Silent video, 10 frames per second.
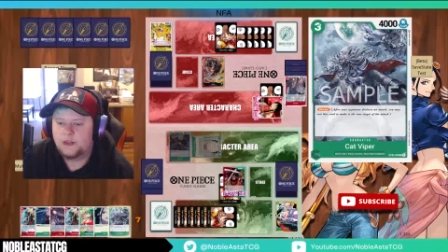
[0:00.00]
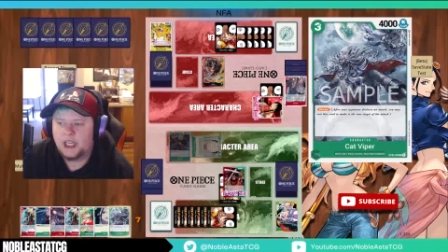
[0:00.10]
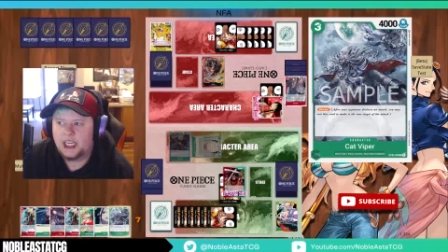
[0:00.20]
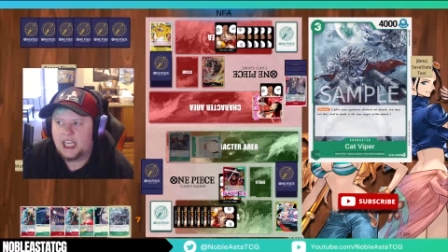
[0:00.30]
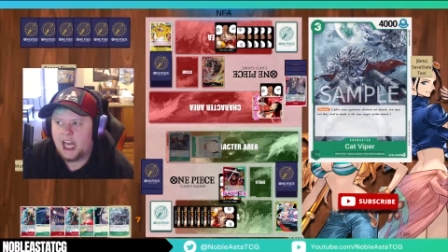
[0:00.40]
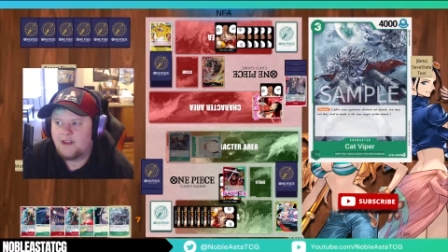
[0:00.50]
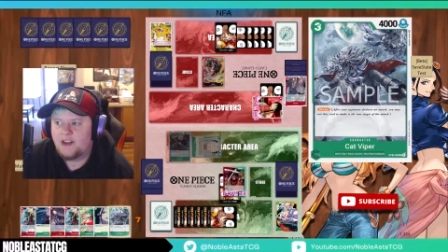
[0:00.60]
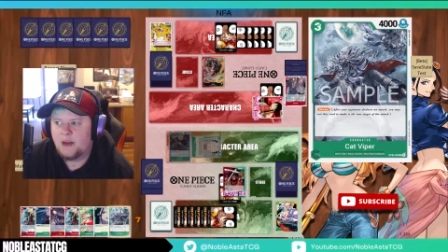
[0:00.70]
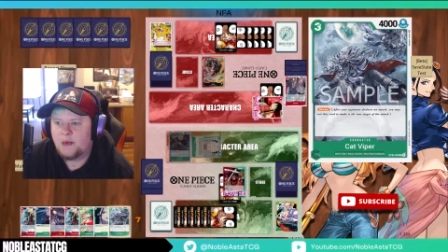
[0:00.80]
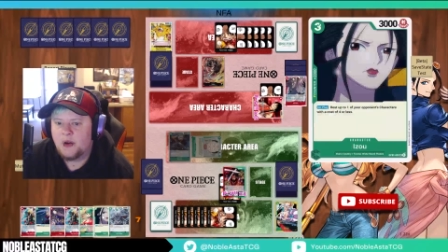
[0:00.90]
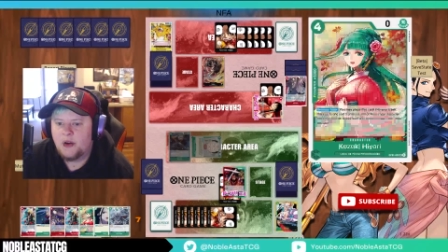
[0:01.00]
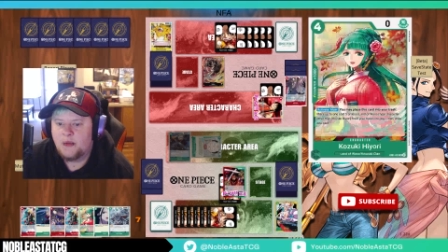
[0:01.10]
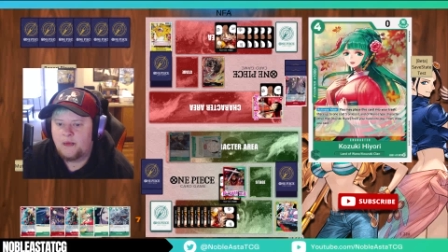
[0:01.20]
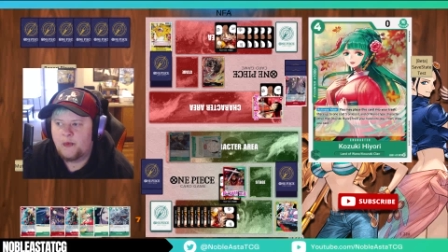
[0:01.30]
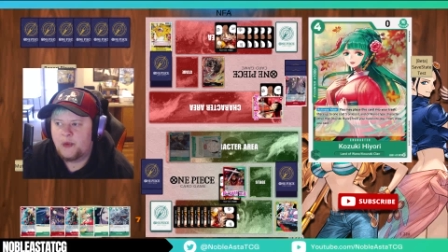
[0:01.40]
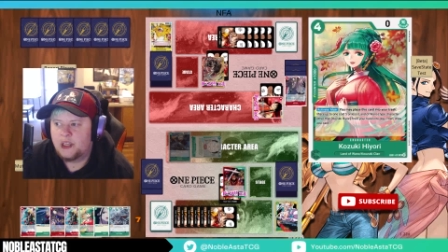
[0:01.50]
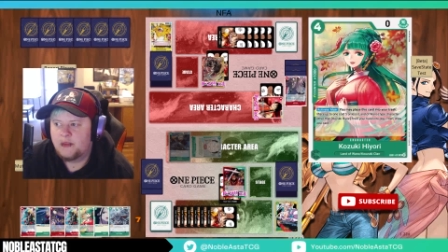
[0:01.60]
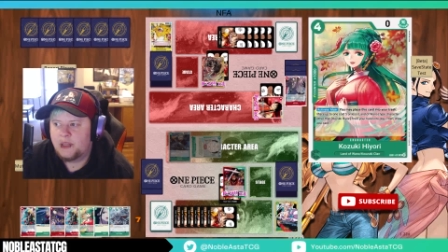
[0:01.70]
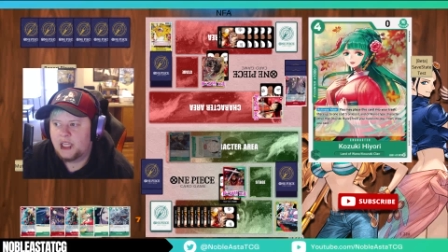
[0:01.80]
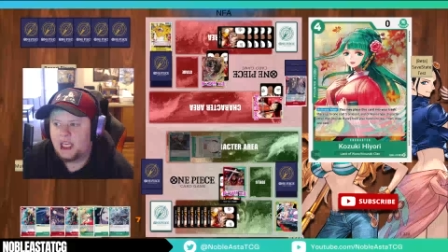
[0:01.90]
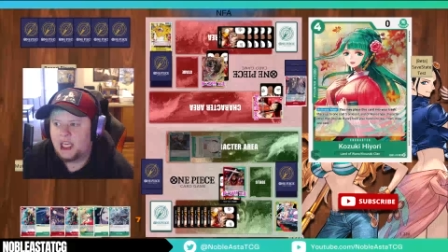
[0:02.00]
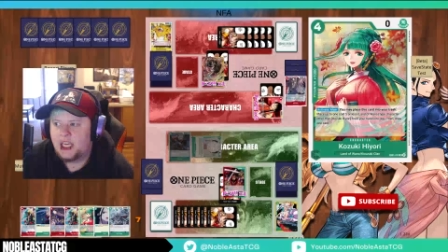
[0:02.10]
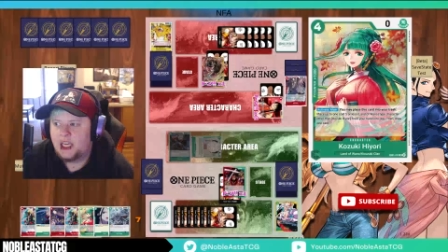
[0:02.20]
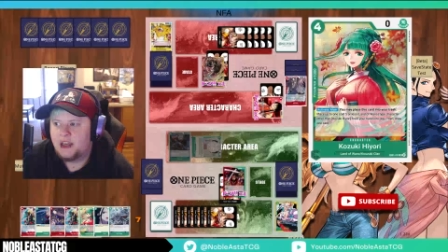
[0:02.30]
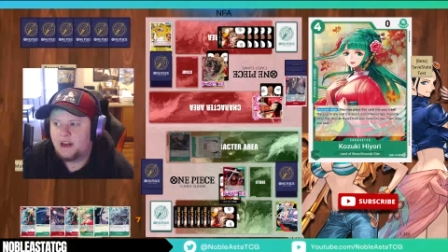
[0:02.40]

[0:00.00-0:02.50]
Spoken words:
we got Cat Viper. We can play...